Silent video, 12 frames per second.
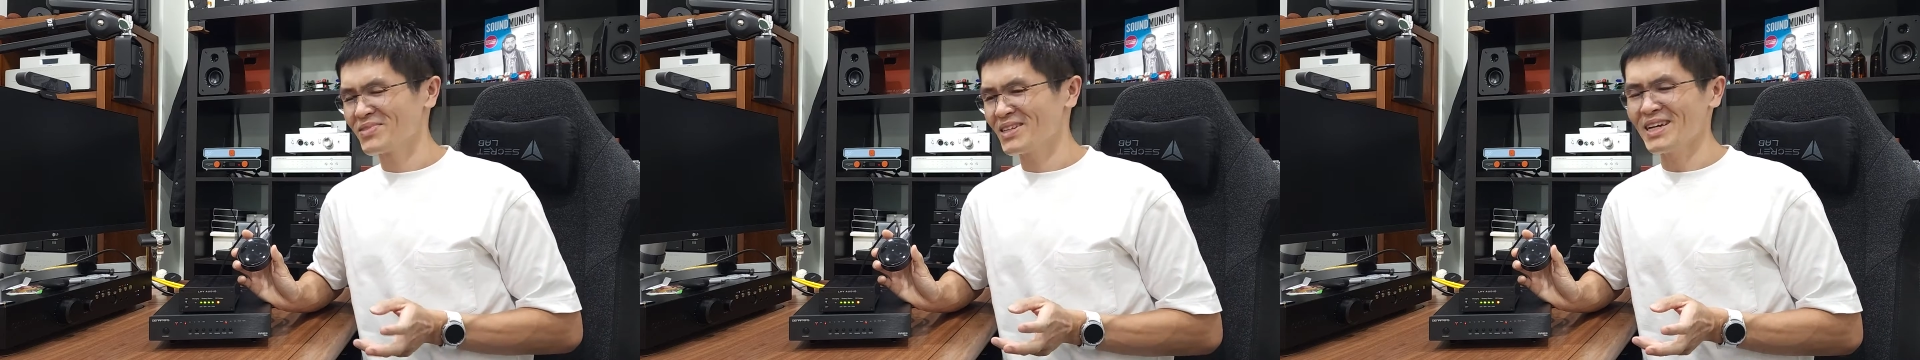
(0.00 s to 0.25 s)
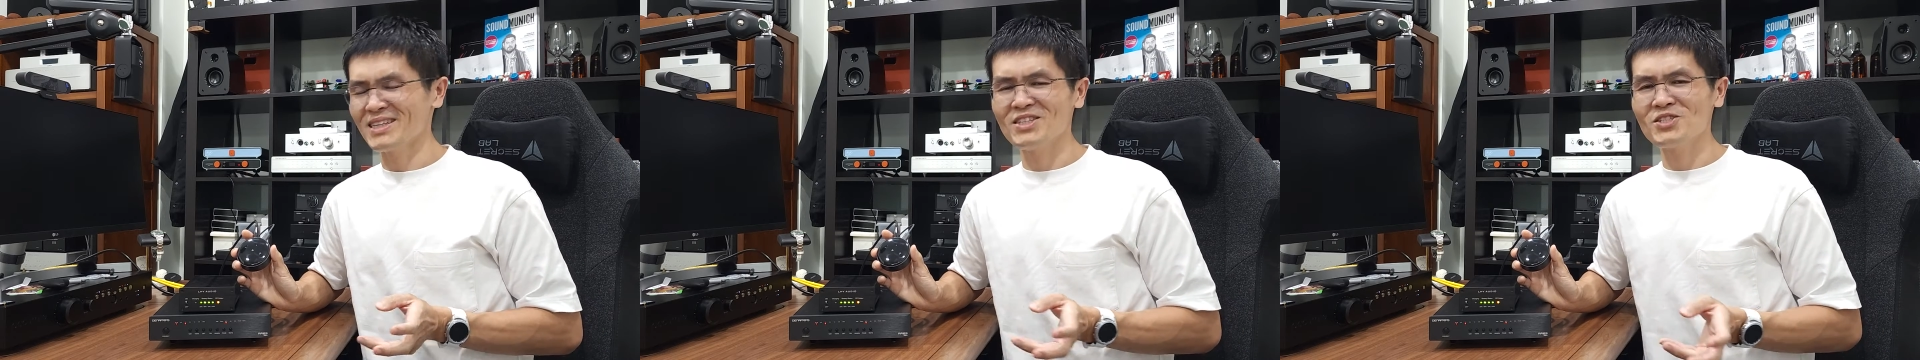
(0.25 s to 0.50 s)

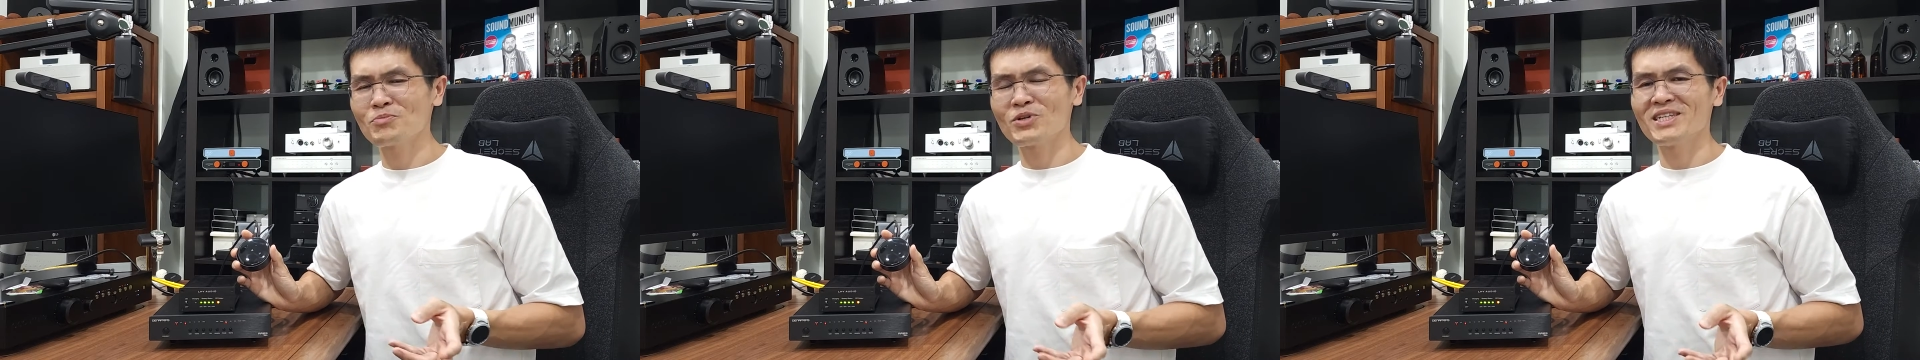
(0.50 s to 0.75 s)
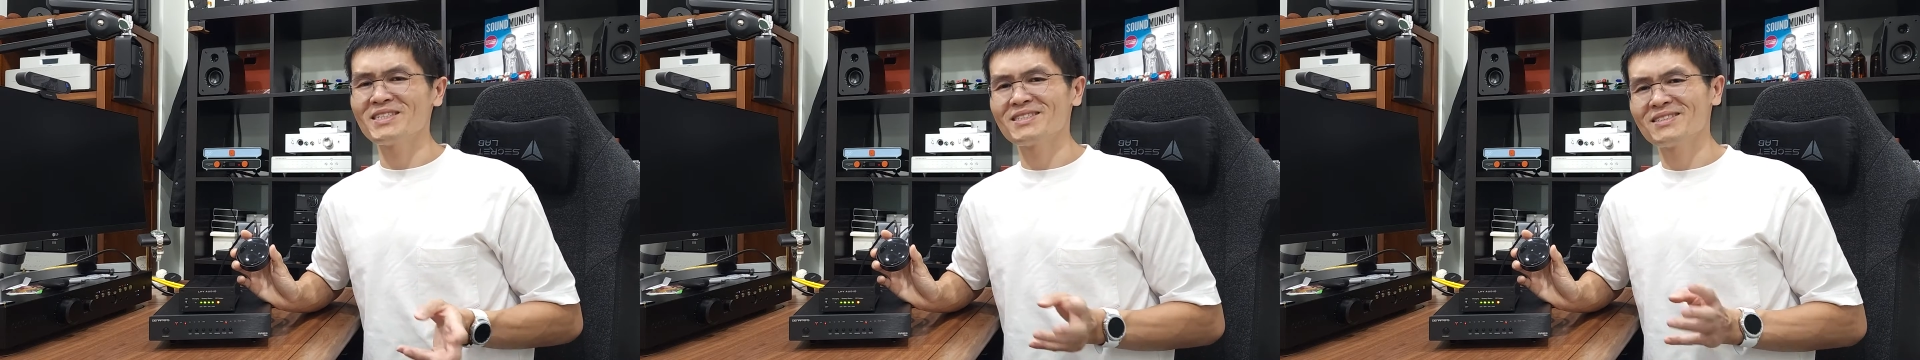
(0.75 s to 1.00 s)
At this
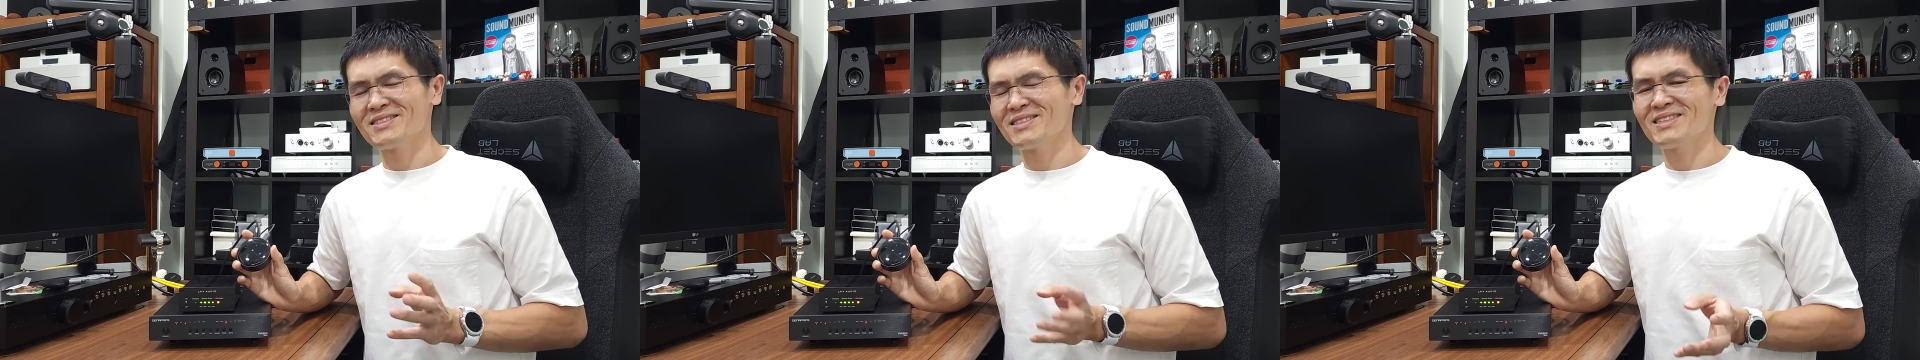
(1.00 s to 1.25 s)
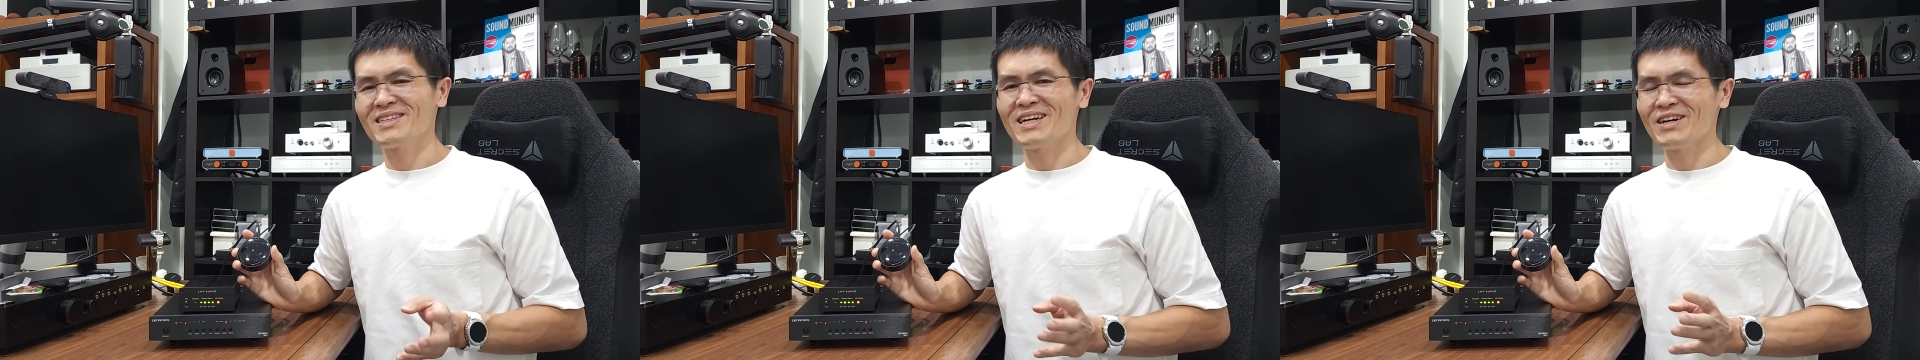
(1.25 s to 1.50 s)
price,
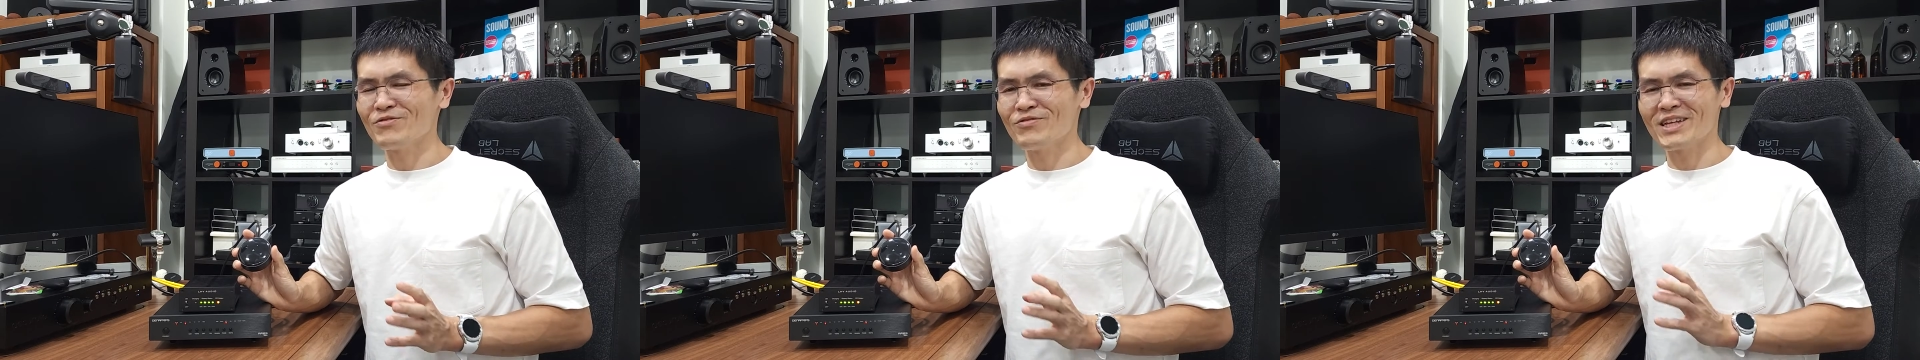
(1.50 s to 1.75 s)
I have